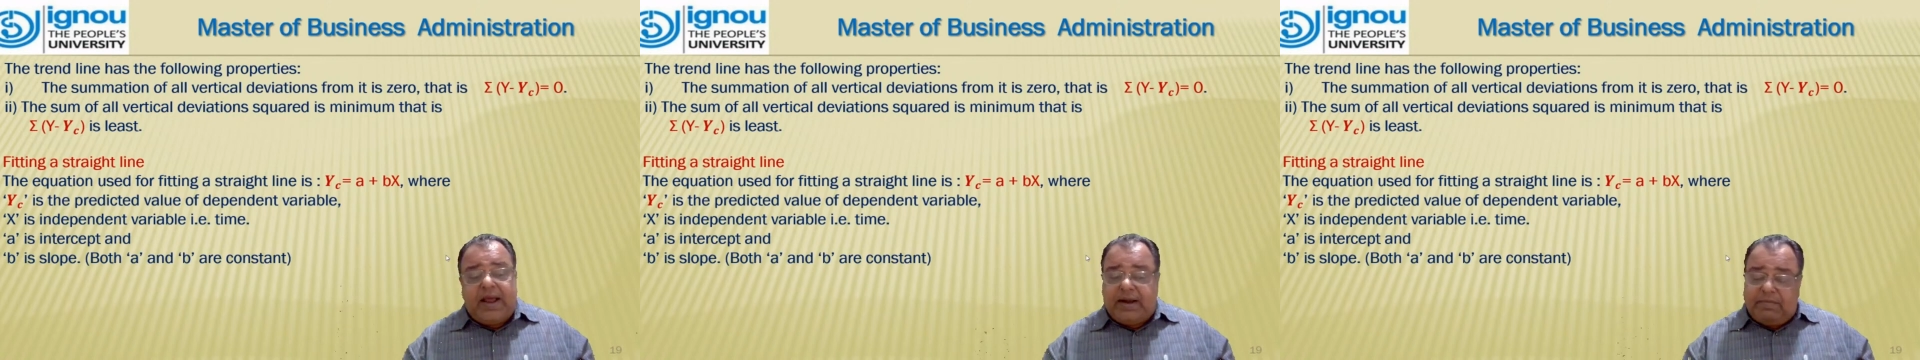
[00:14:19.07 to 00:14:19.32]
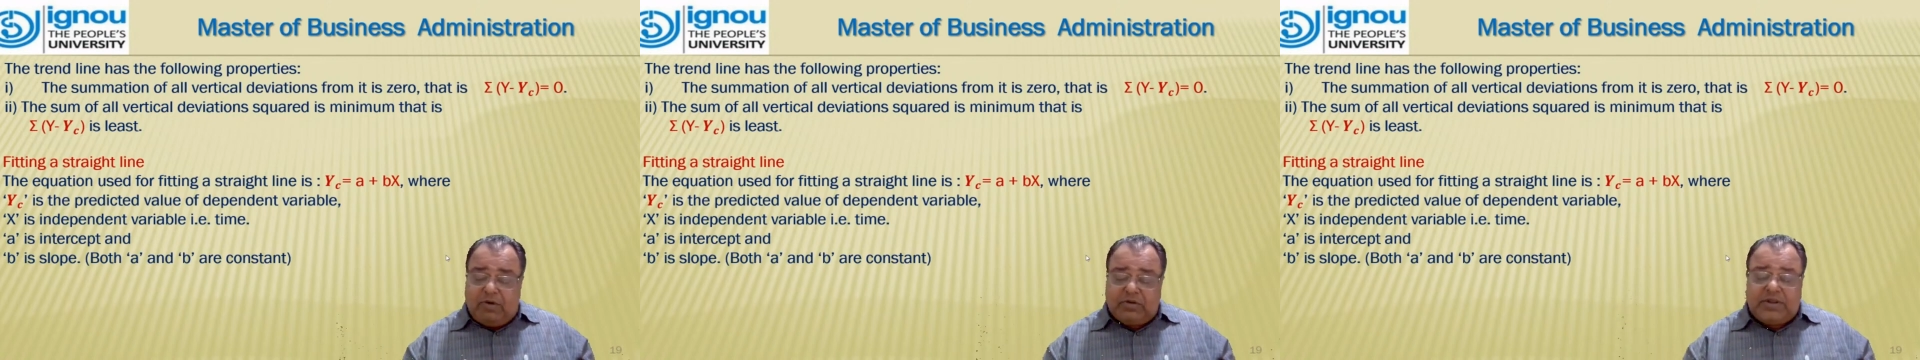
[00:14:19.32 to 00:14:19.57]

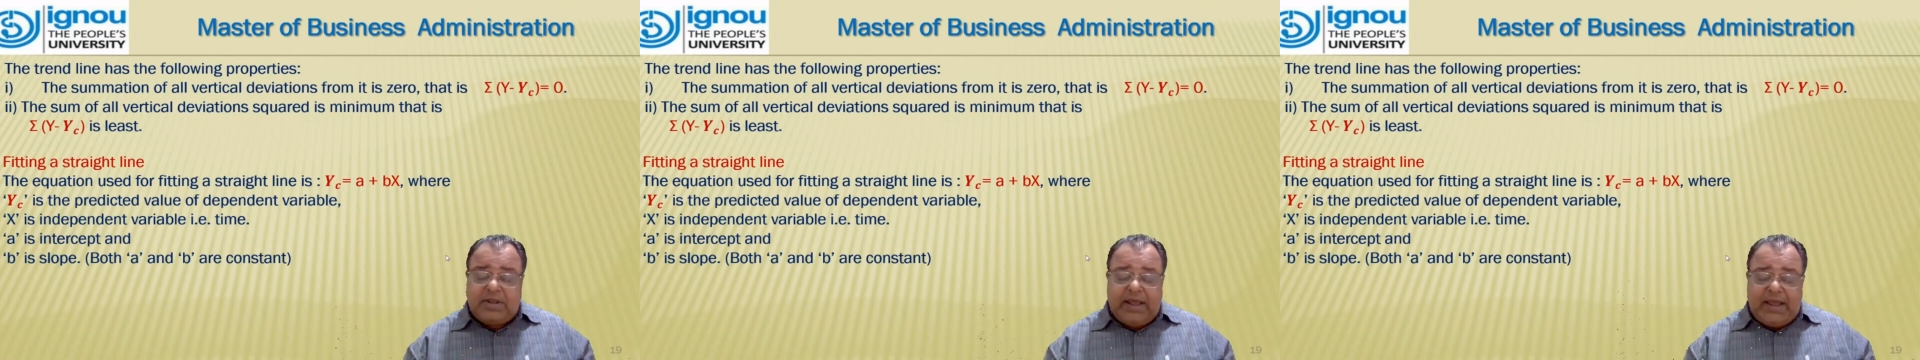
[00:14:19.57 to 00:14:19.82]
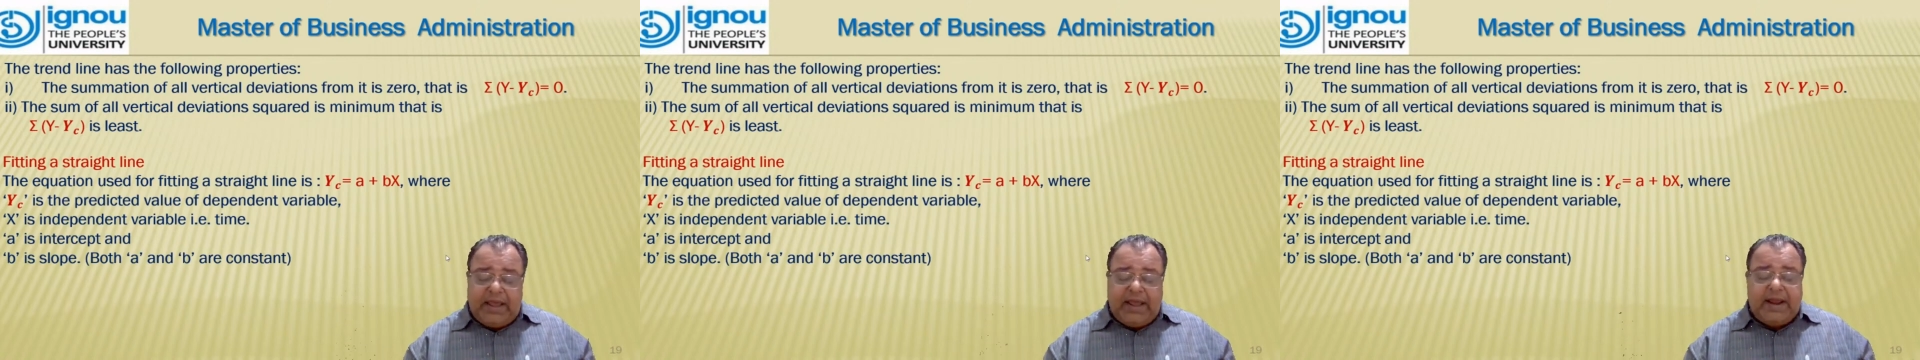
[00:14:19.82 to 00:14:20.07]
and both
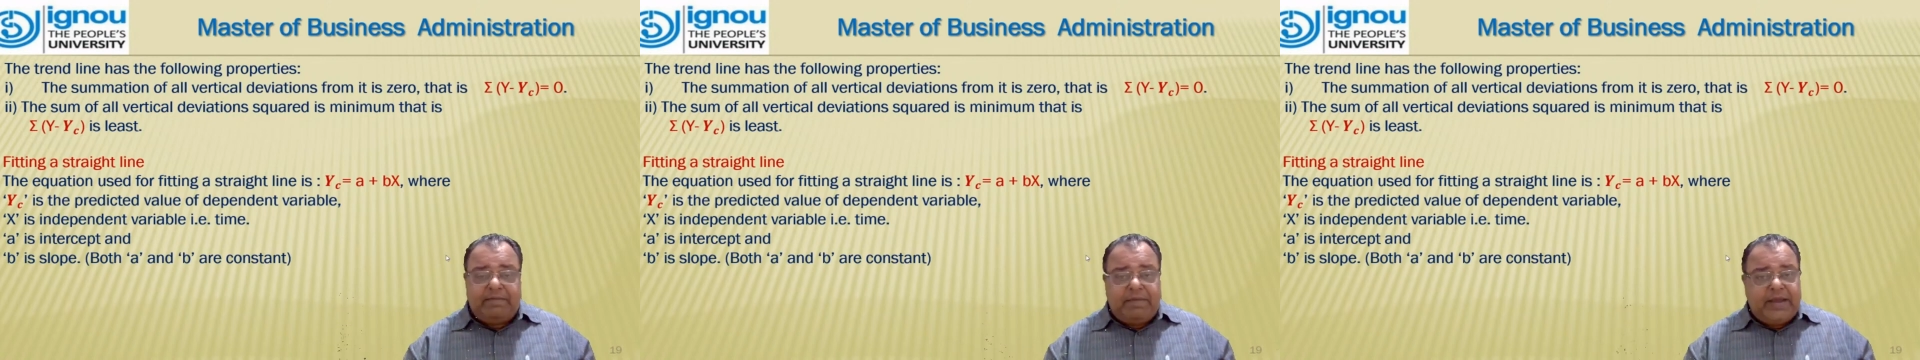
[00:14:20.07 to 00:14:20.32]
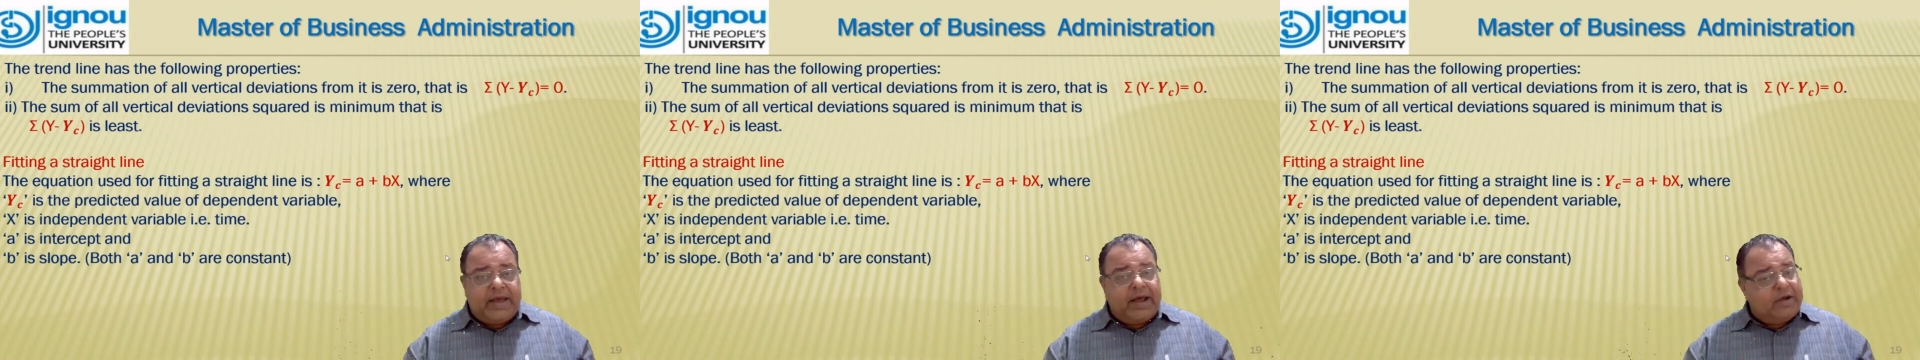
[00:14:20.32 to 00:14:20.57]
a and
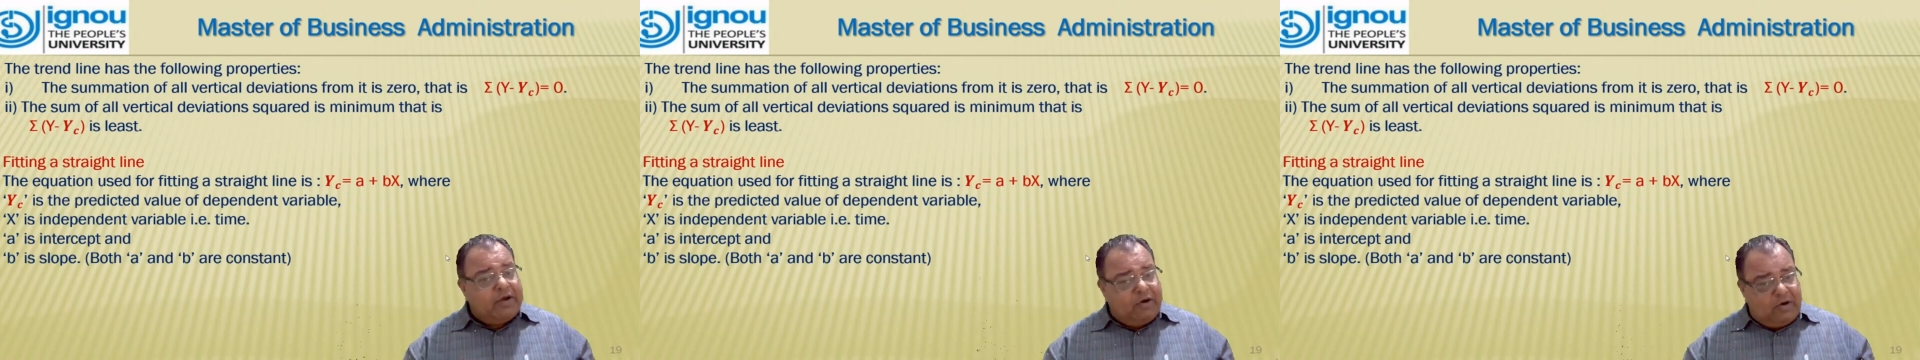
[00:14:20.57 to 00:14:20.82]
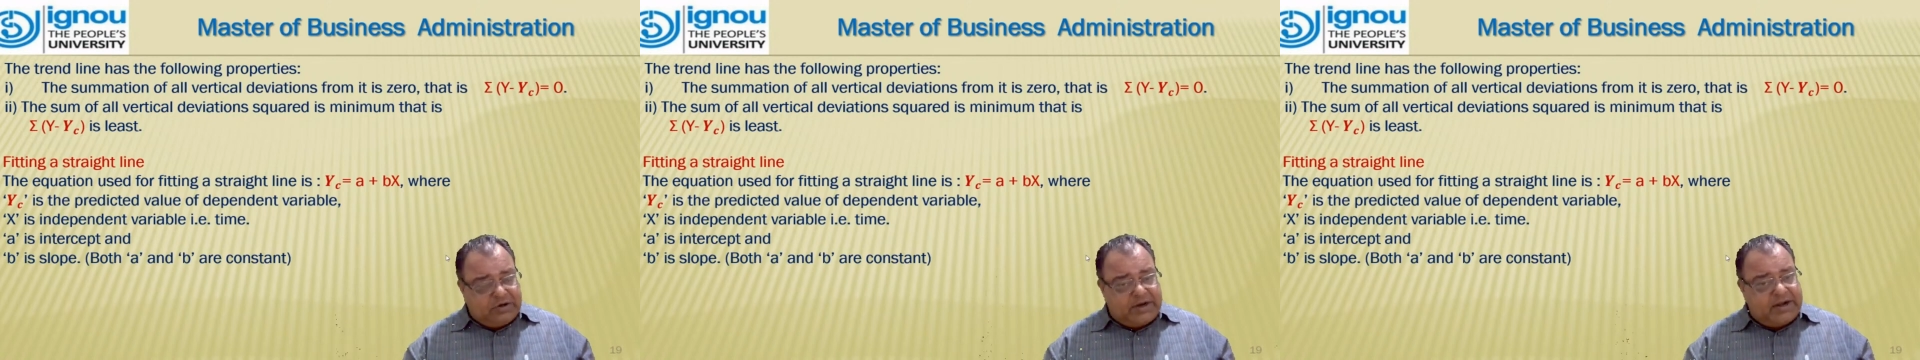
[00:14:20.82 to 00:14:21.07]
b are
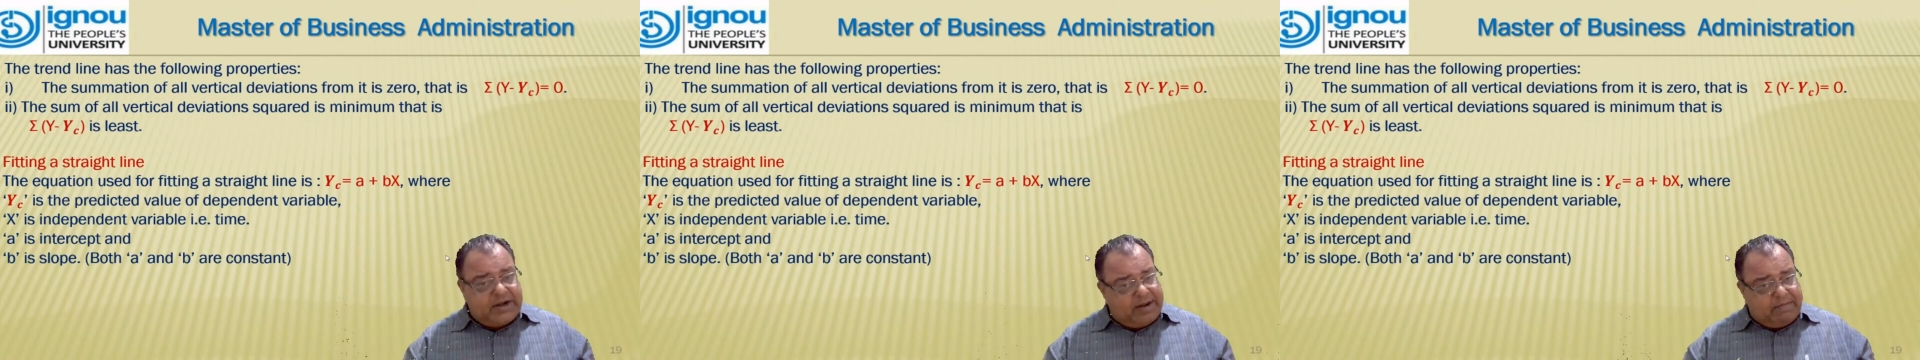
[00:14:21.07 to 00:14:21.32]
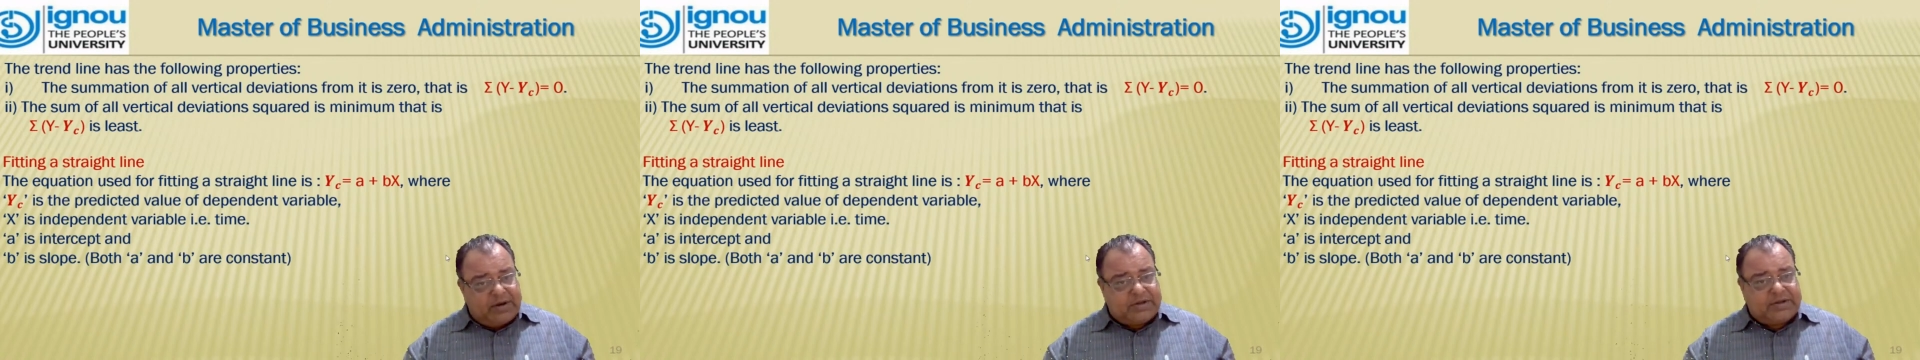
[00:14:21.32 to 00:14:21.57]
constant
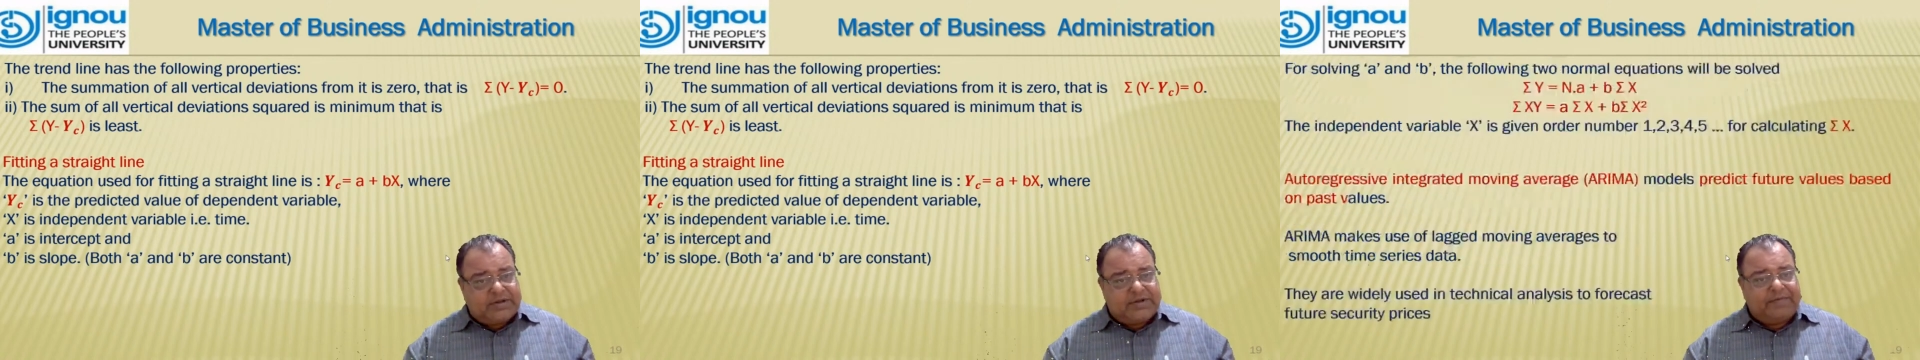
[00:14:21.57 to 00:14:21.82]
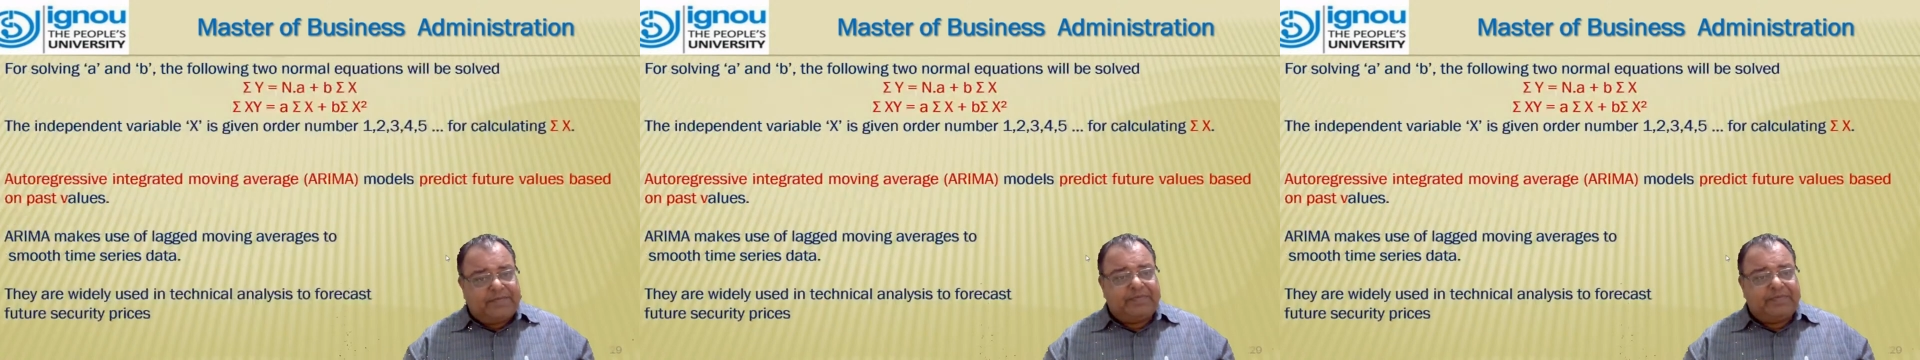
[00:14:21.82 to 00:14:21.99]
numbers.